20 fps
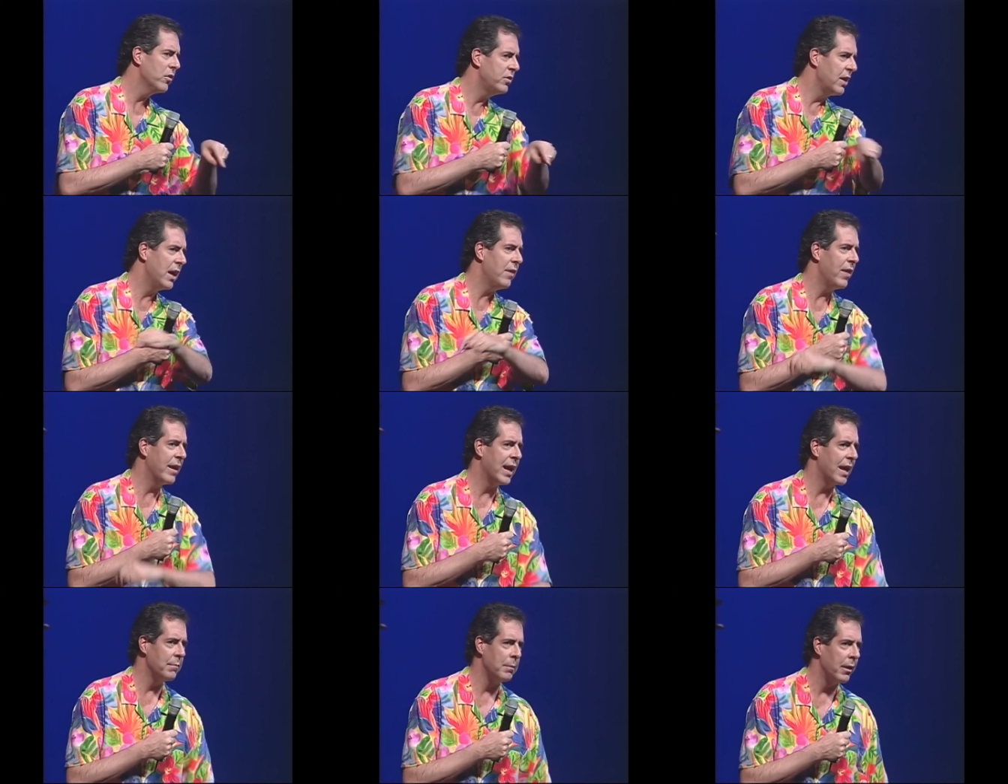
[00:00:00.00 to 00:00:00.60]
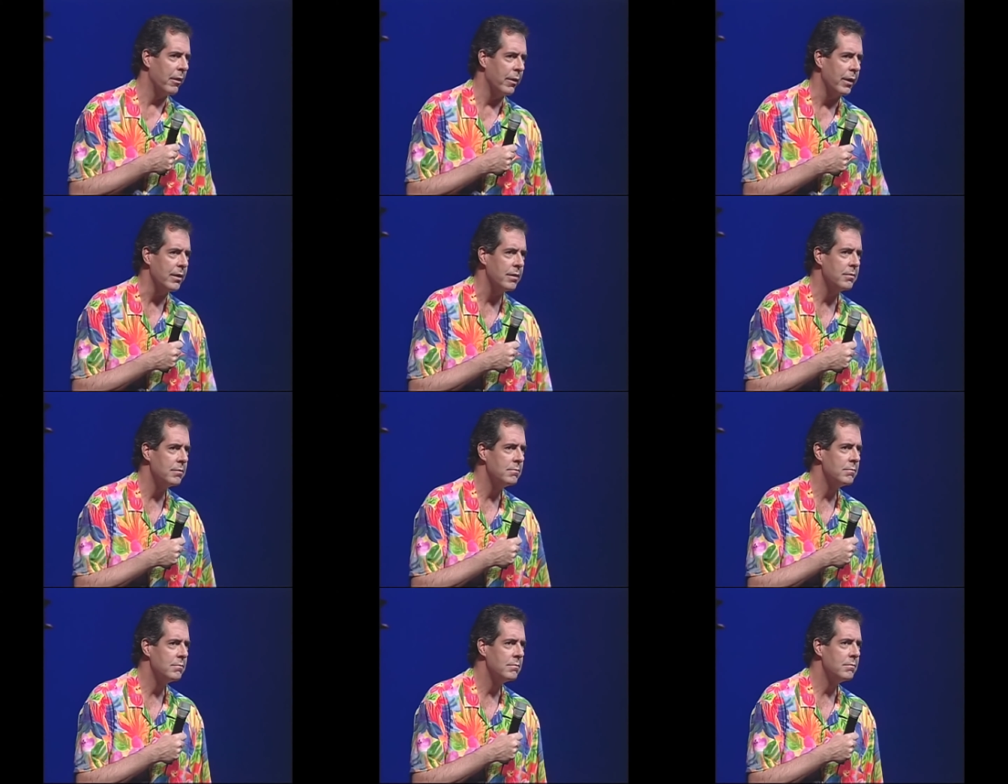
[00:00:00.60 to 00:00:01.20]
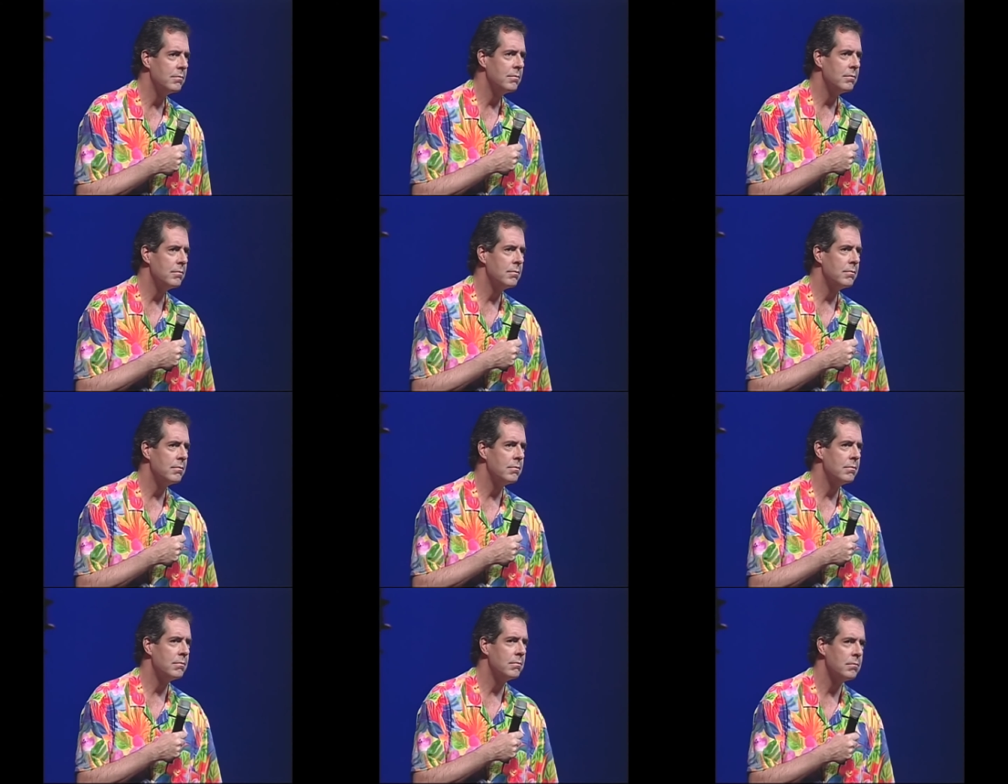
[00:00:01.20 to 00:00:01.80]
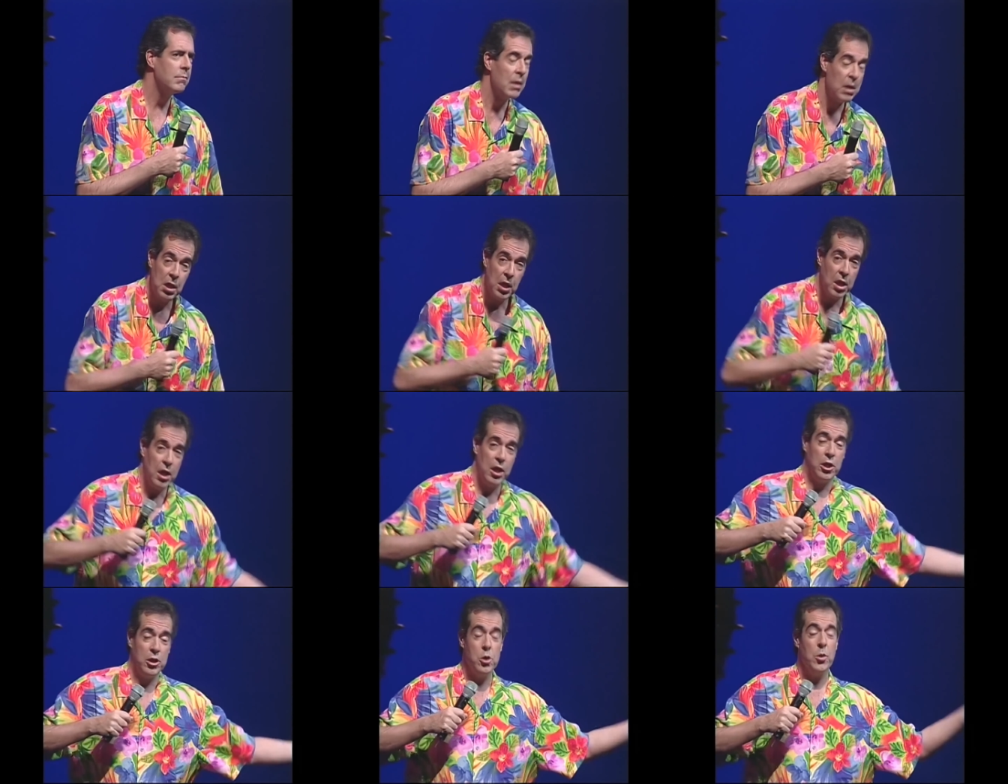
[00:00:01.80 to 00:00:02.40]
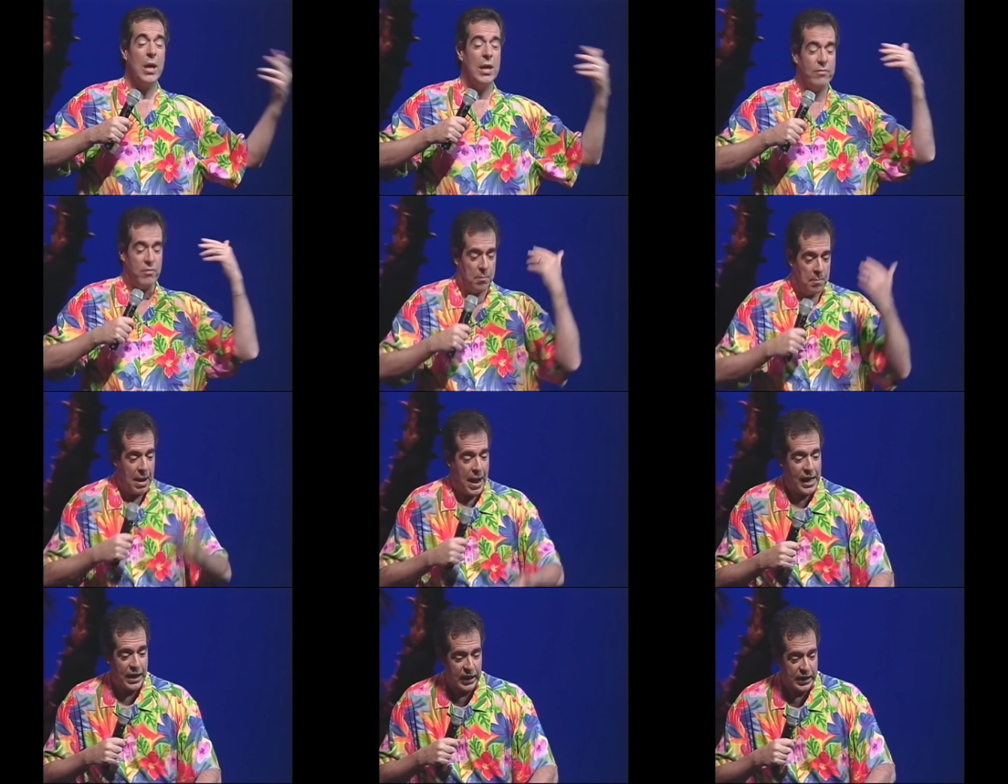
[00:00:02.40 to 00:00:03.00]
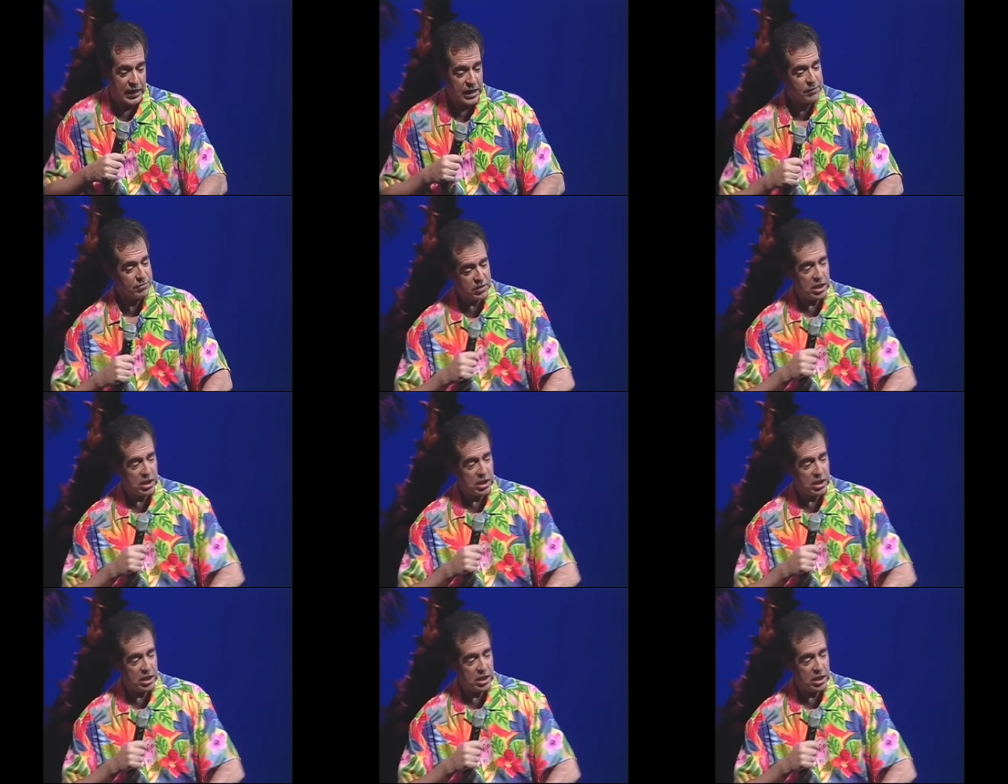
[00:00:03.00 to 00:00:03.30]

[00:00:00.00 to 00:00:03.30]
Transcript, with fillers: the day they get married. You give a man a gift,